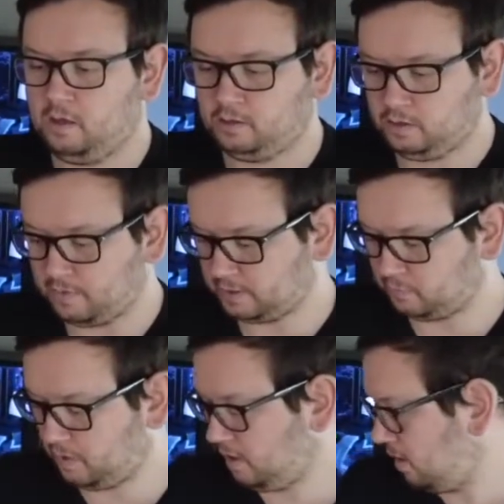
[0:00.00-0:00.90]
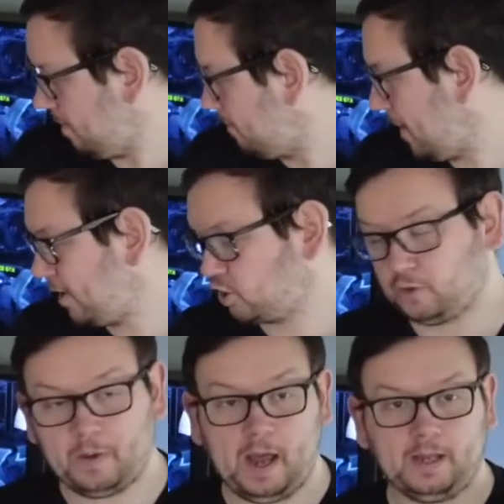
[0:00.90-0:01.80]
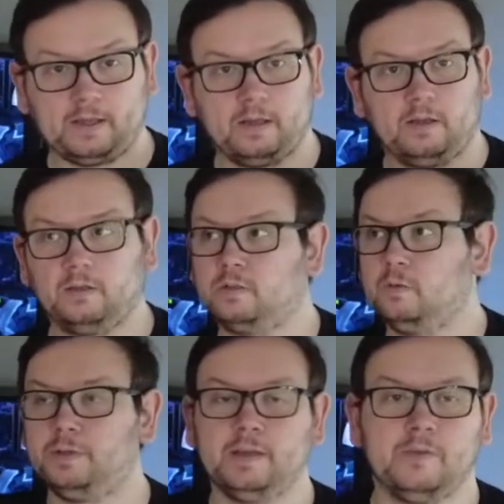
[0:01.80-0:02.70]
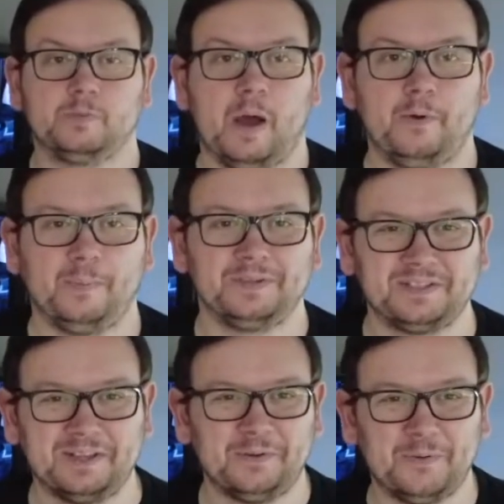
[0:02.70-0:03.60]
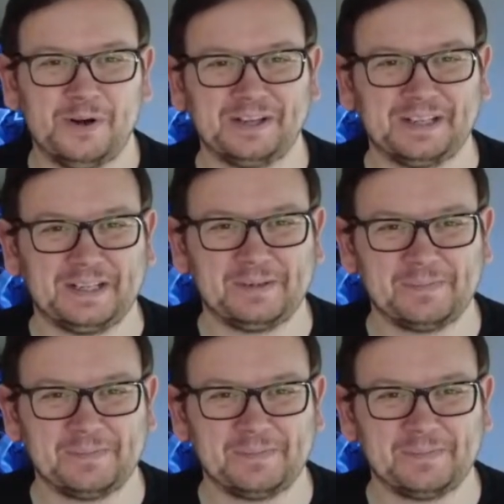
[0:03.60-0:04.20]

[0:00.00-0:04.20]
USB battery pack so that we can get this powered up and see it all working.